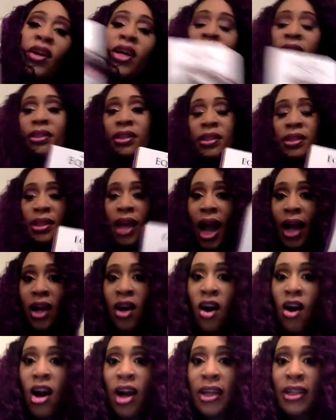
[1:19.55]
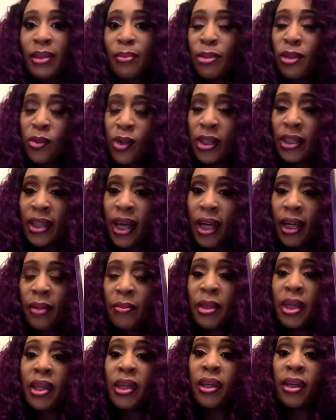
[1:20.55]
is the stock card because I'm so excited
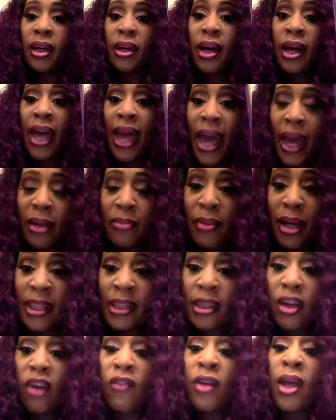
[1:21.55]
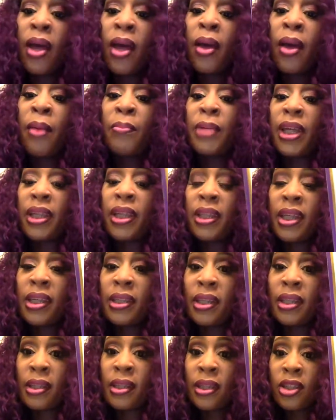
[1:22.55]
I'm getting ahead of myself. But this
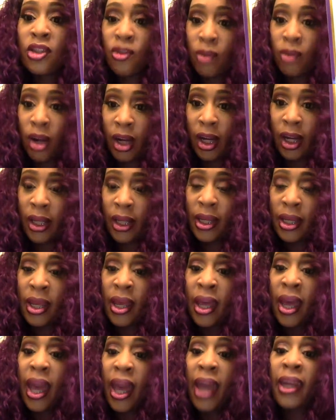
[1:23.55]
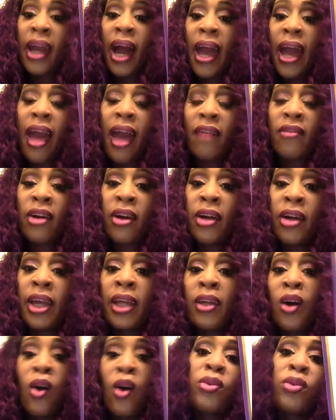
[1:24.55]
is Kitron and I have her
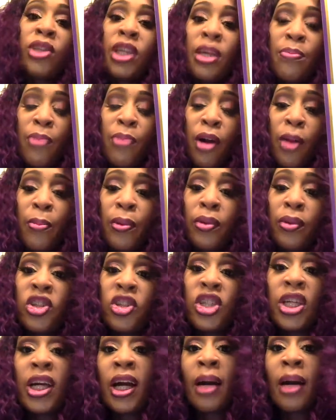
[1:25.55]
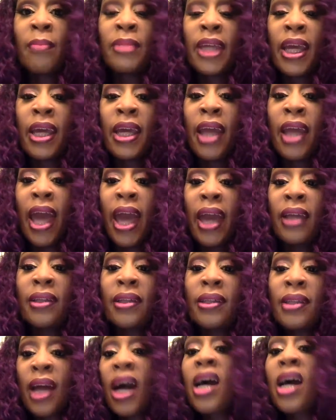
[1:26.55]
in O T Purple. She comes in a
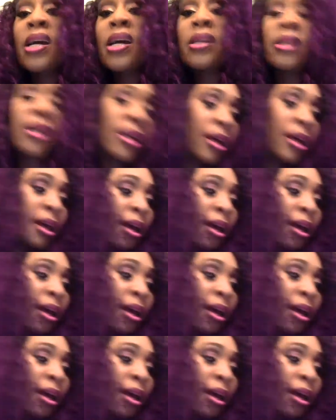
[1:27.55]
ton